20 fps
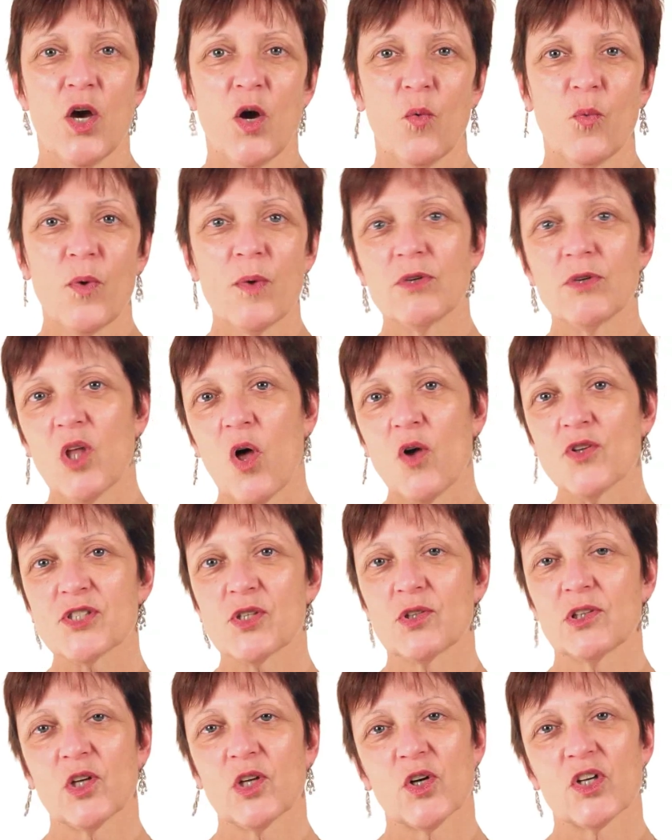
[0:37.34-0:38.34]
We will
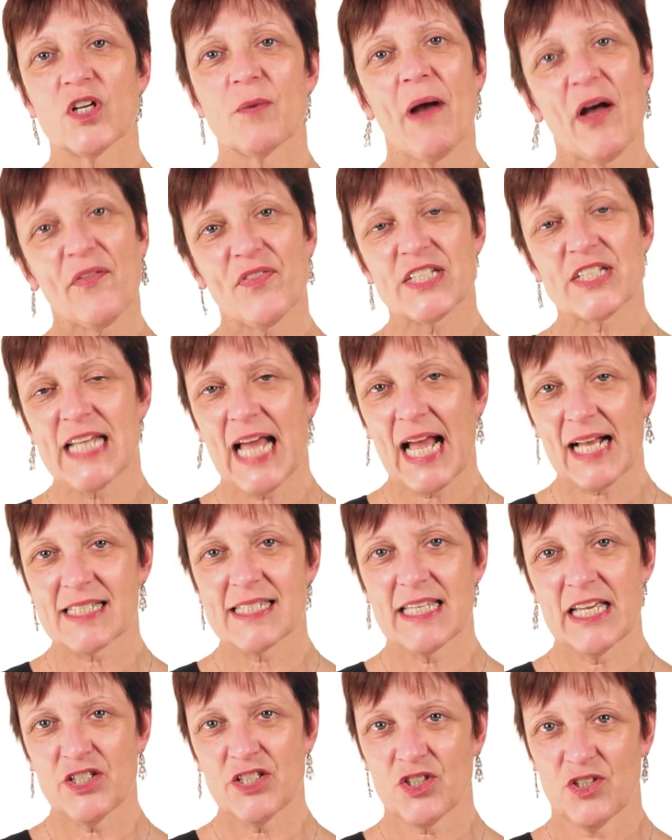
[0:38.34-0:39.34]
also learn about the
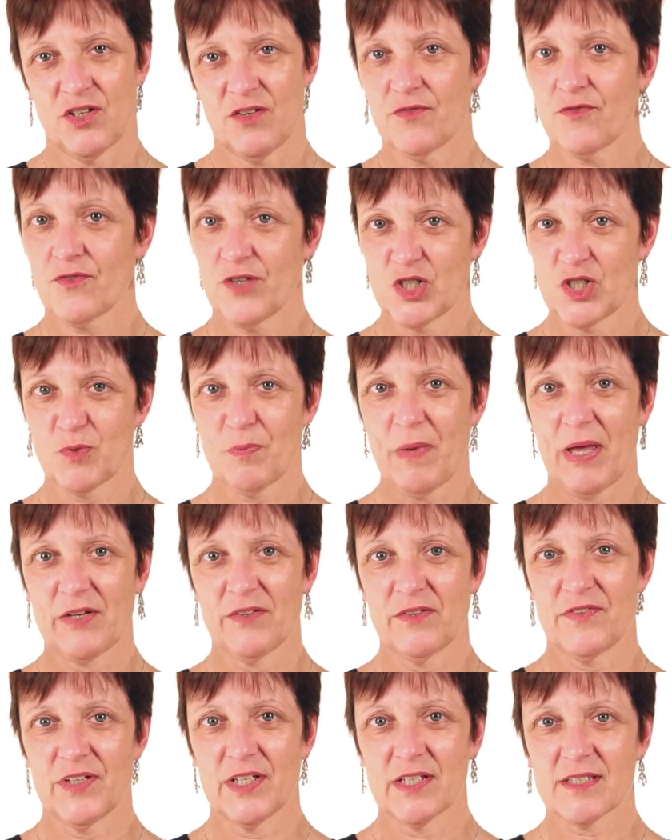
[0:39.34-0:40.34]
taxation of fringe
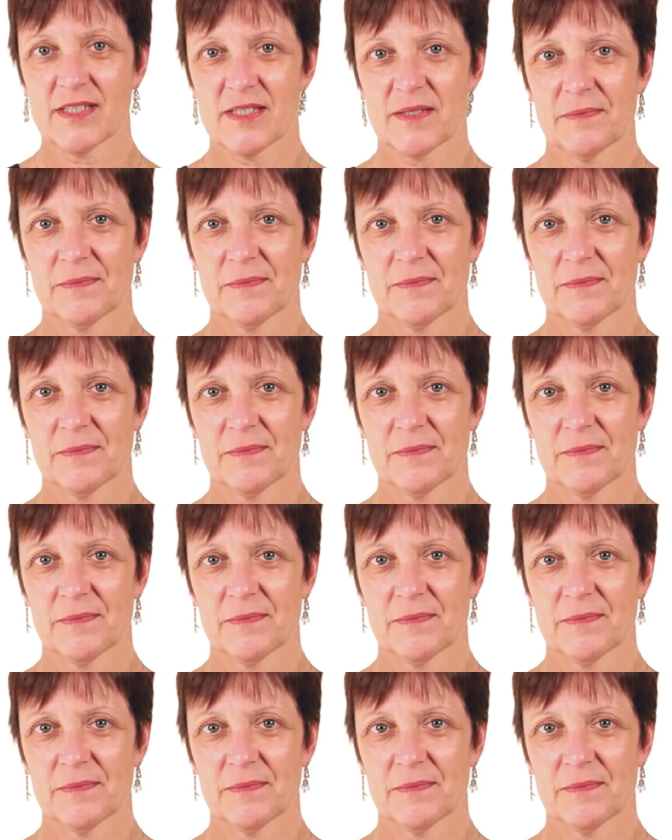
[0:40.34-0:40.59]
benefits.